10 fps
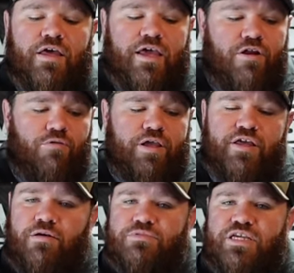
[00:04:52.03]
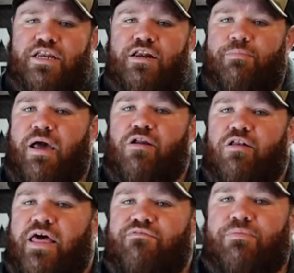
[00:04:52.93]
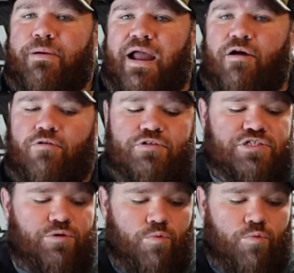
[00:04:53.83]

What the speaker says: It only comes in at about 11 pounds